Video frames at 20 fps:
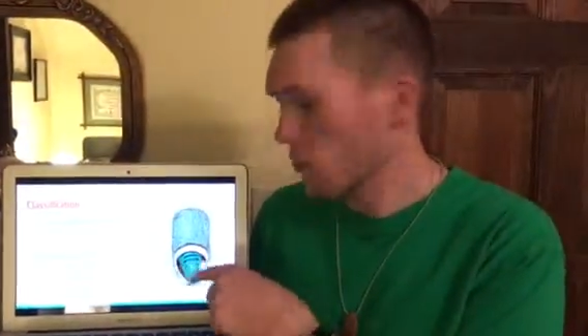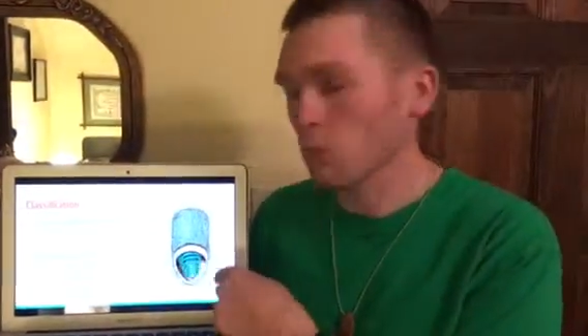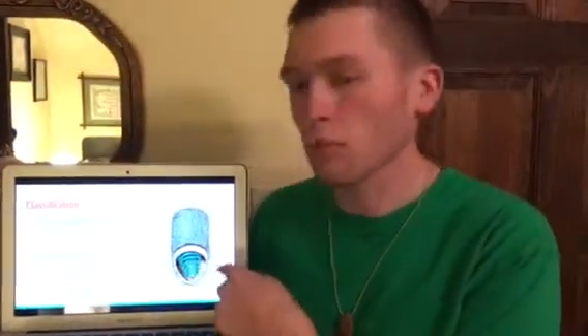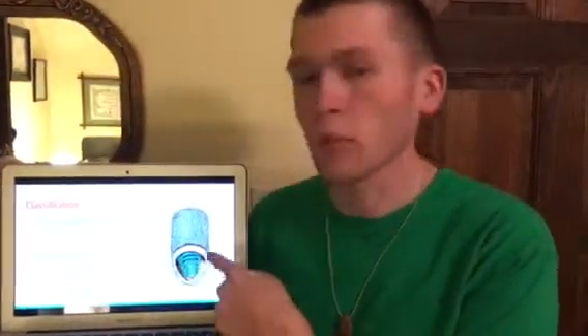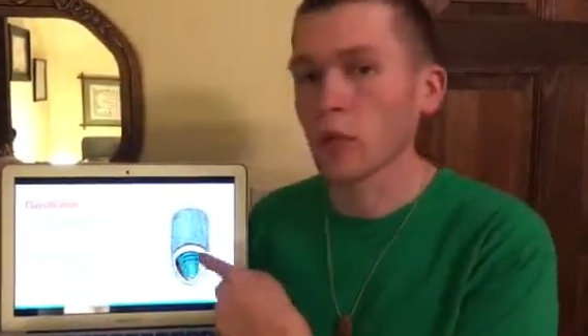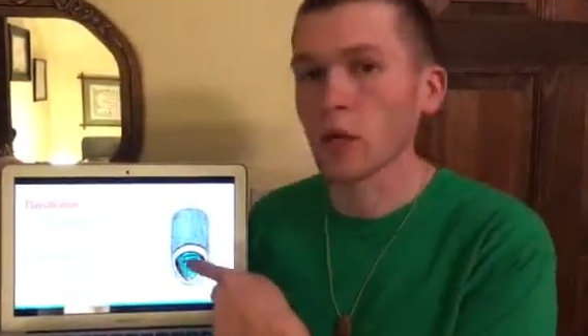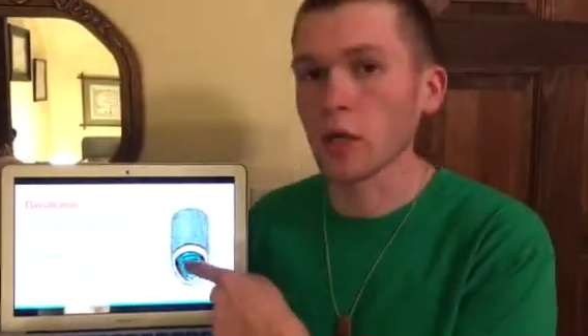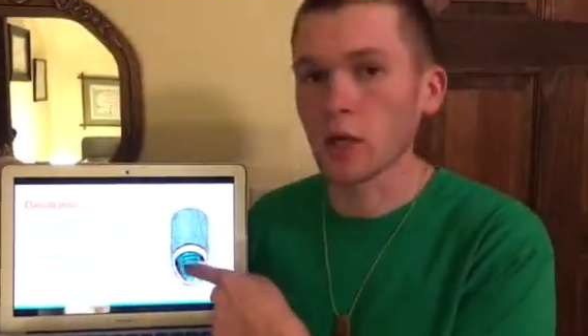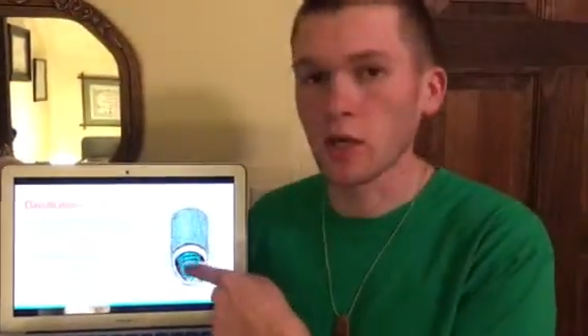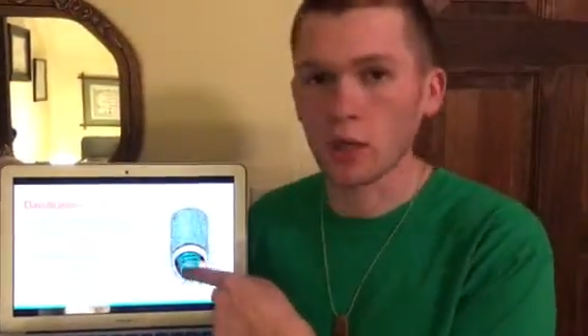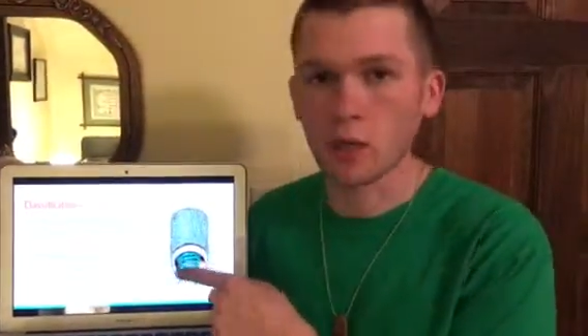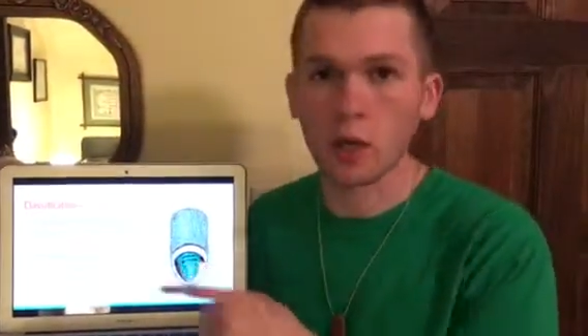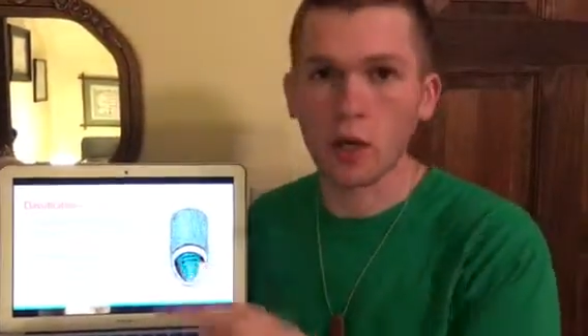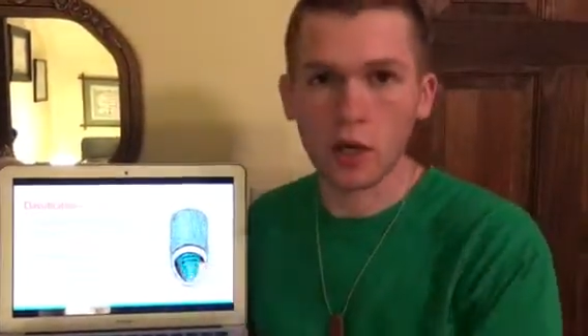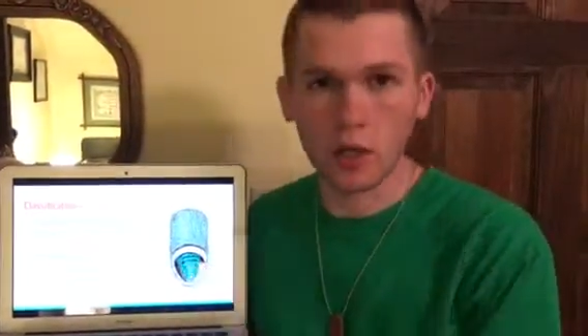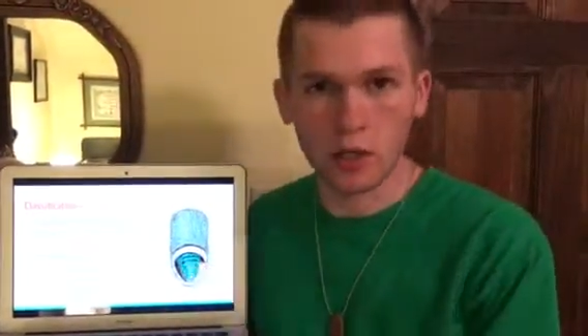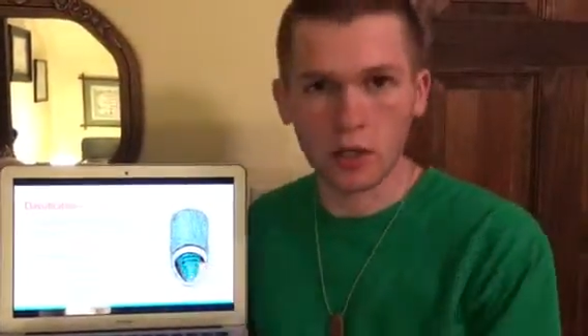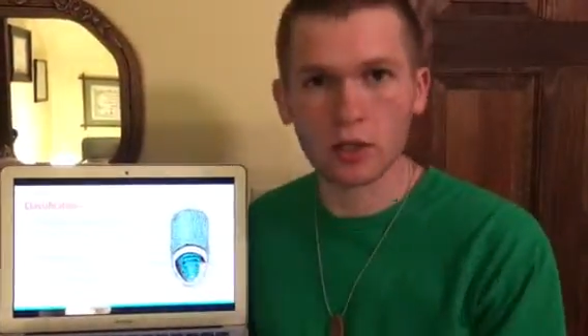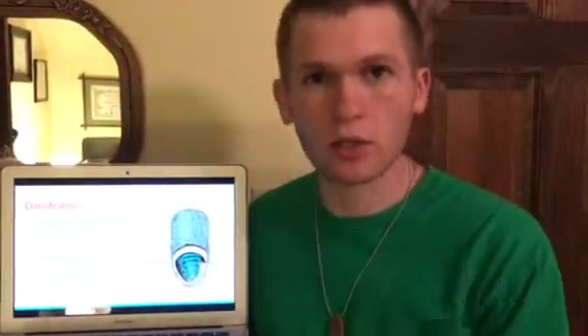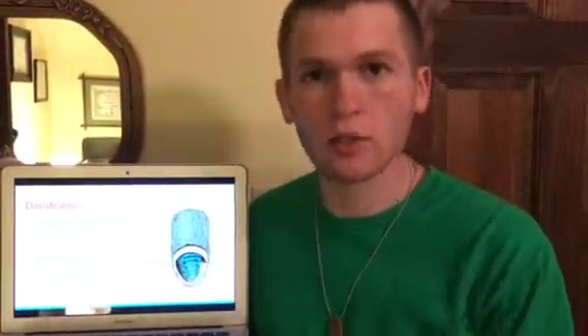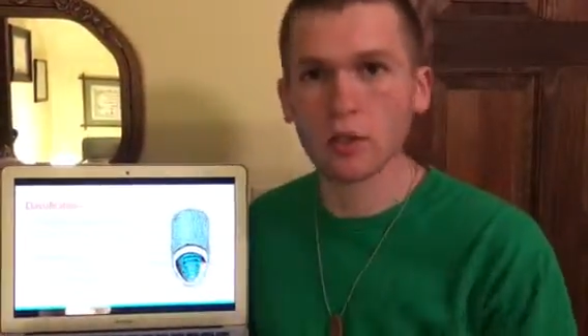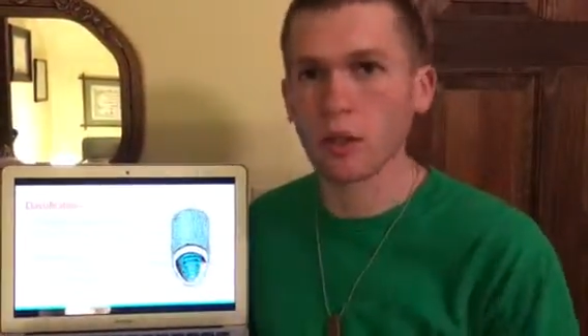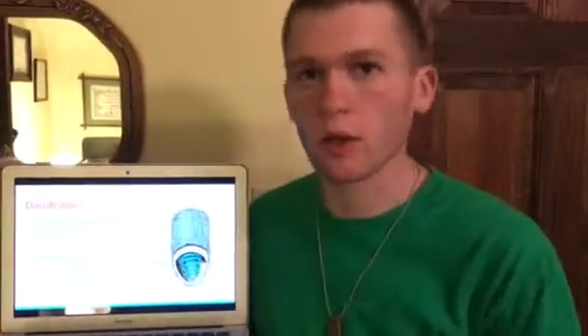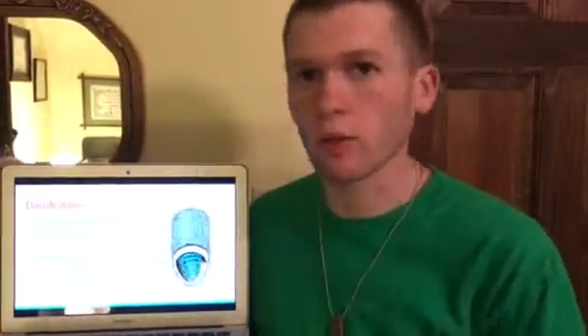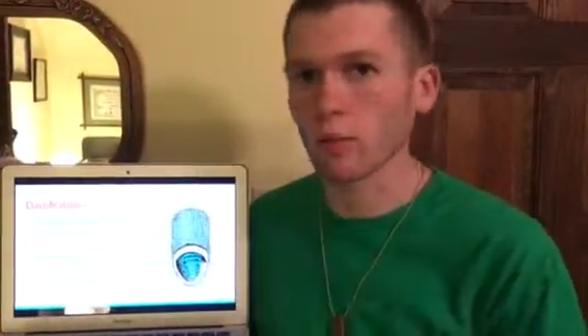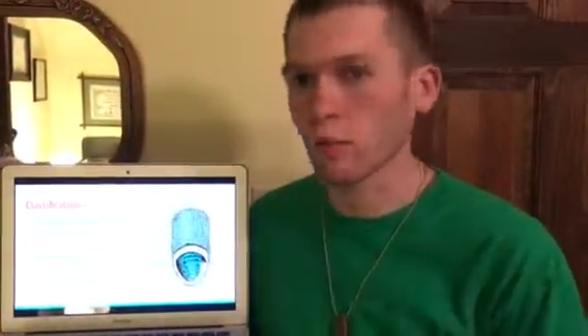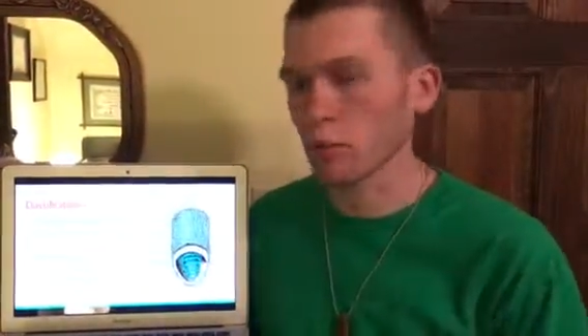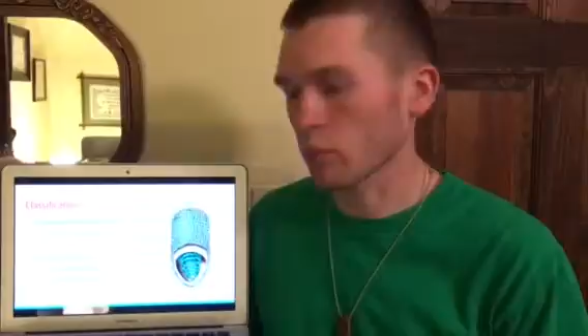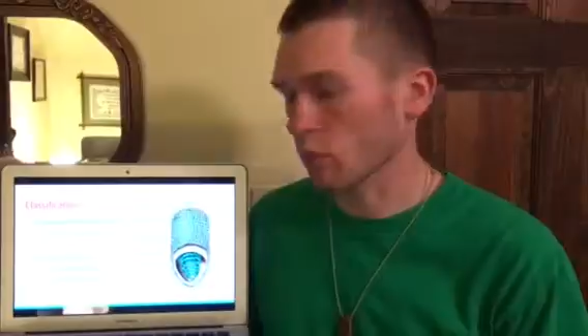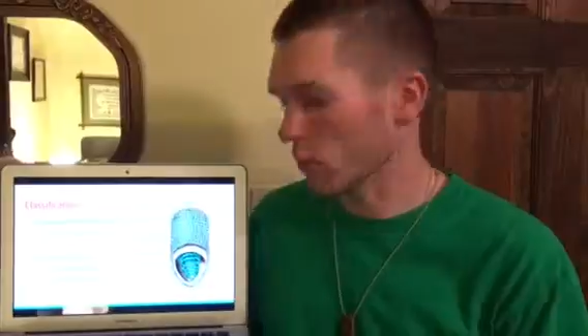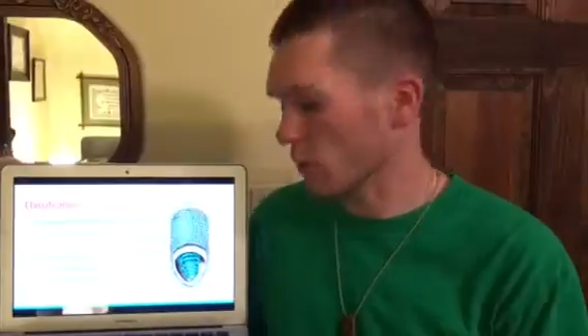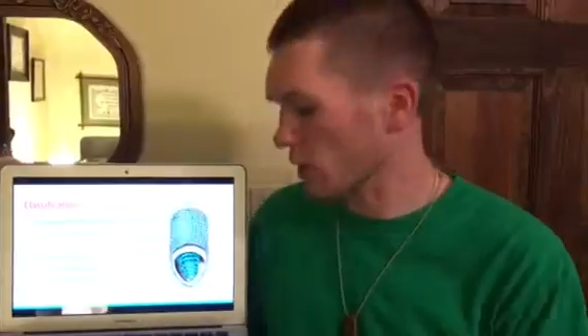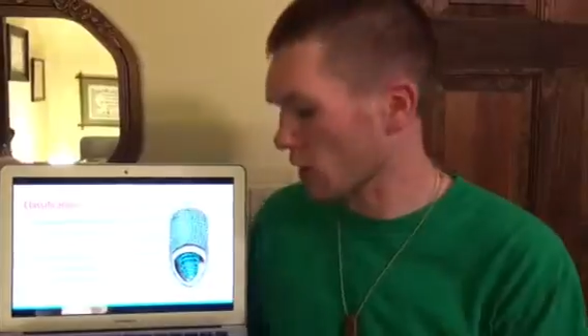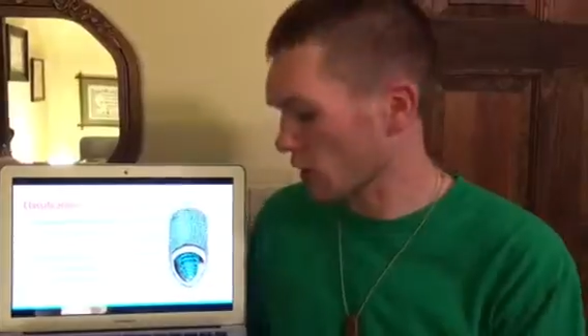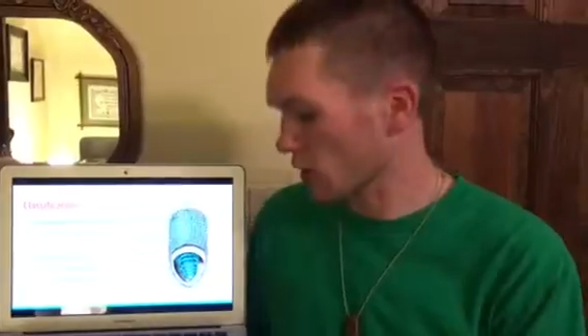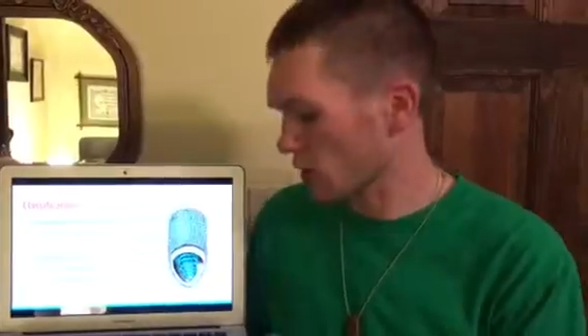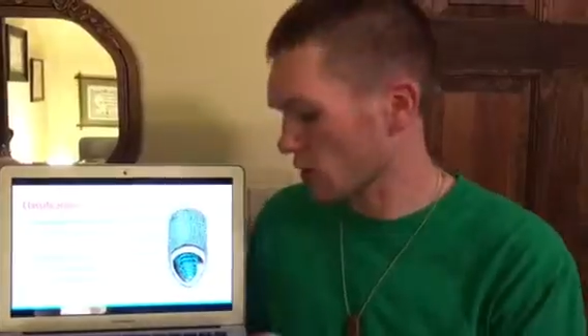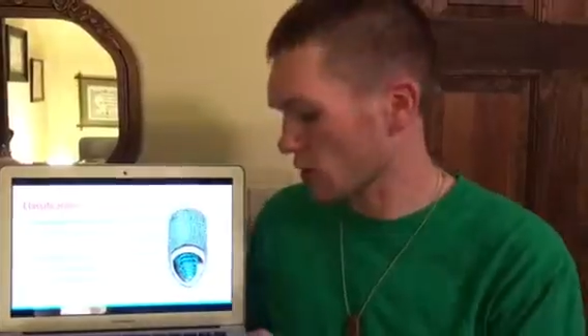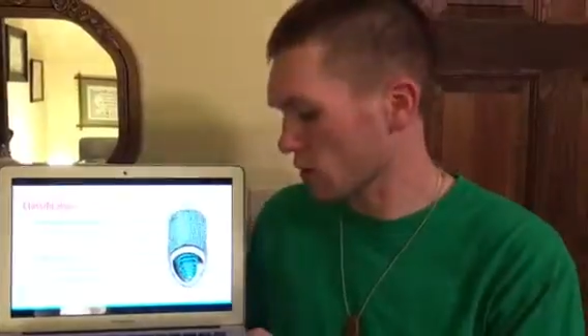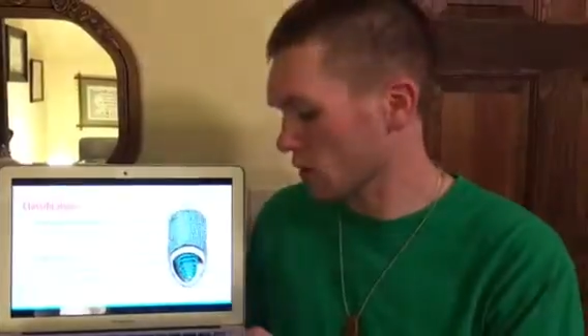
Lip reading: make, and I'll get to that when we get